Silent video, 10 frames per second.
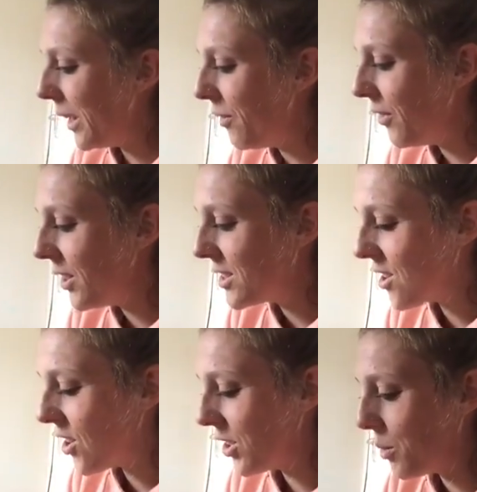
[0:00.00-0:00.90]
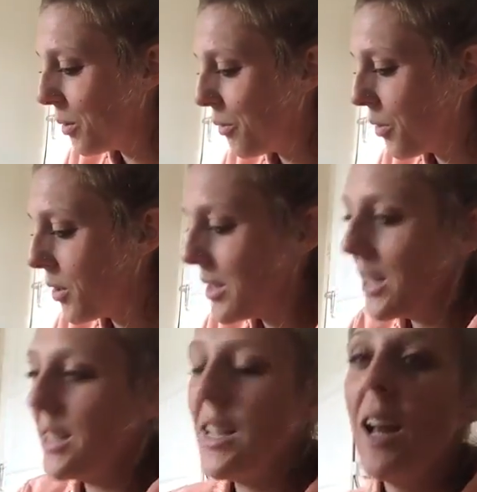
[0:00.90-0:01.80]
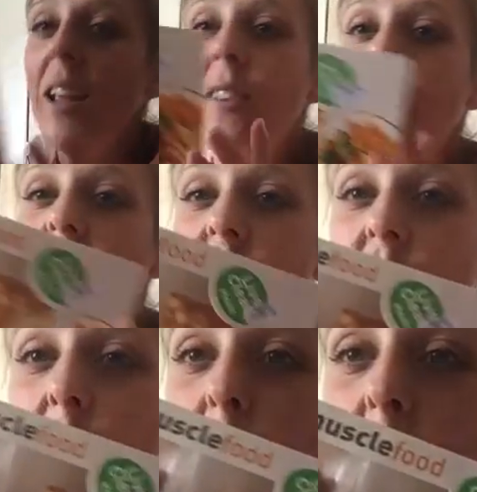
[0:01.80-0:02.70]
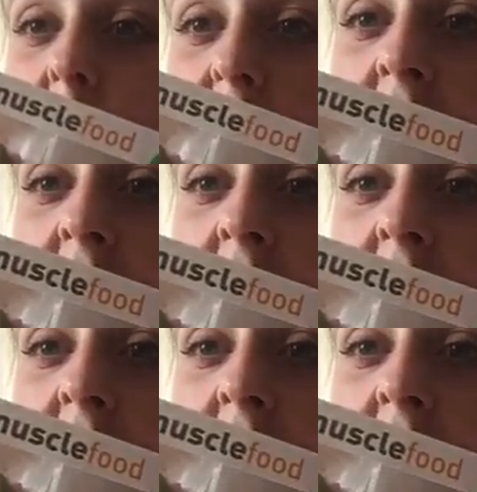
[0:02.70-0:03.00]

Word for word: beef lasagna with roasted Italian vegetables.